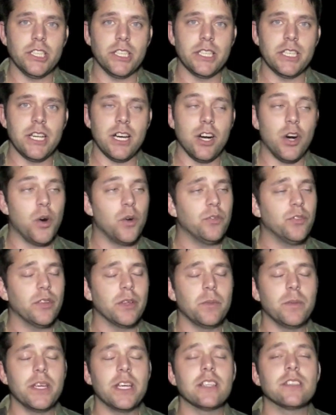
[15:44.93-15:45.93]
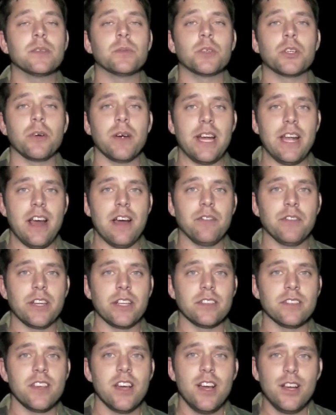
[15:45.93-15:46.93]
and hopefully we get some great
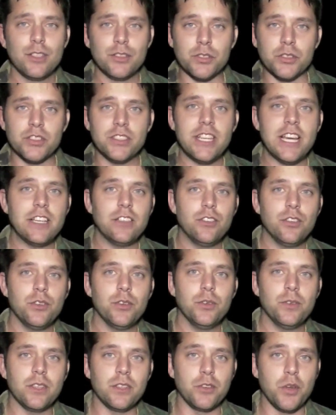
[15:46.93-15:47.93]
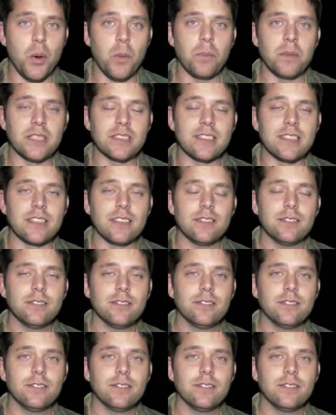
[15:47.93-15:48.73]
evidence. So stay tuned and don't miss it.